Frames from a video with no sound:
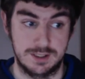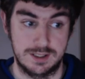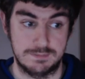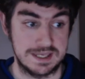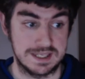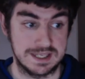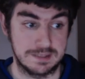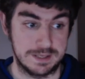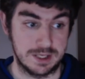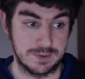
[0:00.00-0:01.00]
making an
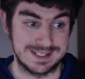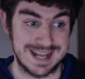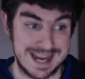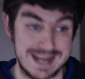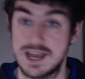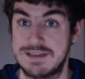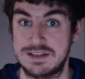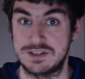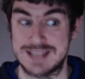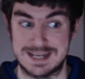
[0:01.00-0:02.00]
appearance in
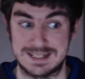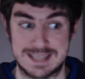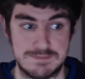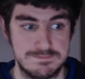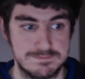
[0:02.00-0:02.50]
Avengers Endgame,